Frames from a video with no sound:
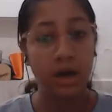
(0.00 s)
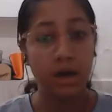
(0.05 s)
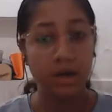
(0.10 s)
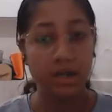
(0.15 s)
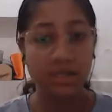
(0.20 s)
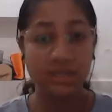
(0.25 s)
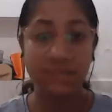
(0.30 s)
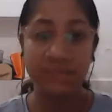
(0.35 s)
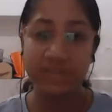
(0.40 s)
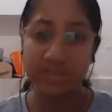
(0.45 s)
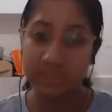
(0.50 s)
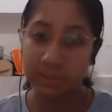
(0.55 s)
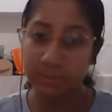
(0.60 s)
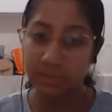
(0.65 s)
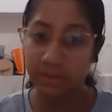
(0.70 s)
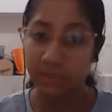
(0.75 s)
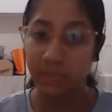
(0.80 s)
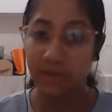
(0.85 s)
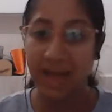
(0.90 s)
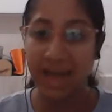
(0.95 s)
is
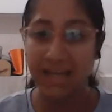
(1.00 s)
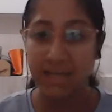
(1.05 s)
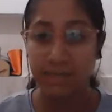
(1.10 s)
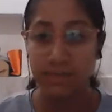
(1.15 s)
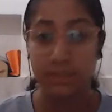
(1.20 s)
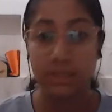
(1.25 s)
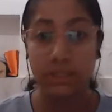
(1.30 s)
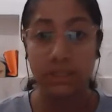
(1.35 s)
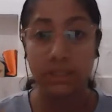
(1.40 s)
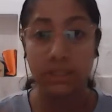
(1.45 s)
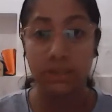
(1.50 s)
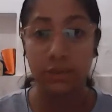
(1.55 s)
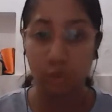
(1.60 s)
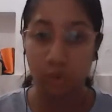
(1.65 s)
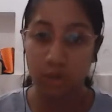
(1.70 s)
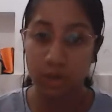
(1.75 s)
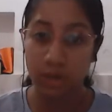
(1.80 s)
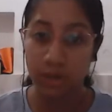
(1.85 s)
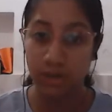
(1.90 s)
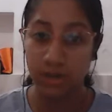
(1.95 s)
feasible as per the
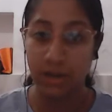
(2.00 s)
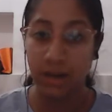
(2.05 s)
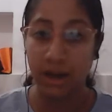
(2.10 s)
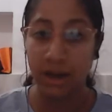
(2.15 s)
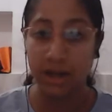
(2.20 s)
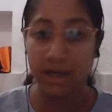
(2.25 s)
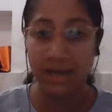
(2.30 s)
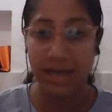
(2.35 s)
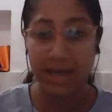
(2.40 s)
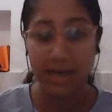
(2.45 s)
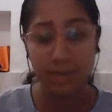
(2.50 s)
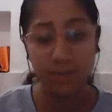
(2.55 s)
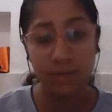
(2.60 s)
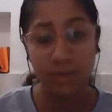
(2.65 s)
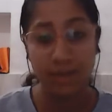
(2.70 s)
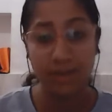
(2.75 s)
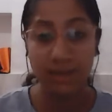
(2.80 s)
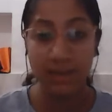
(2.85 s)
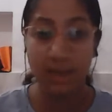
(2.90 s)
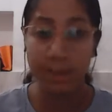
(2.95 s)
total time
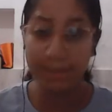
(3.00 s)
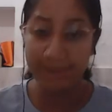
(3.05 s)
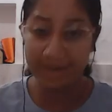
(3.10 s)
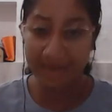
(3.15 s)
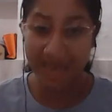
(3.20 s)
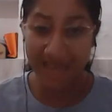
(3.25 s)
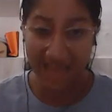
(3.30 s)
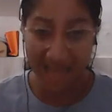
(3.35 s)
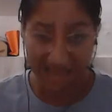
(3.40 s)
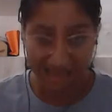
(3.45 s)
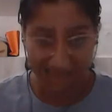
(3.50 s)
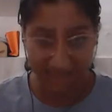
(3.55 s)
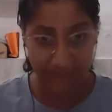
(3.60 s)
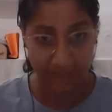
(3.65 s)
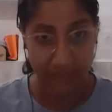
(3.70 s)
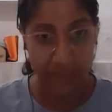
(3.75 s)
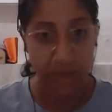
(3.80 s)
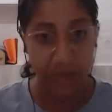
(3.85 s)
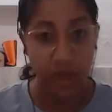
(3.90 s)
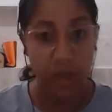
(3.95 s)
that the committee has.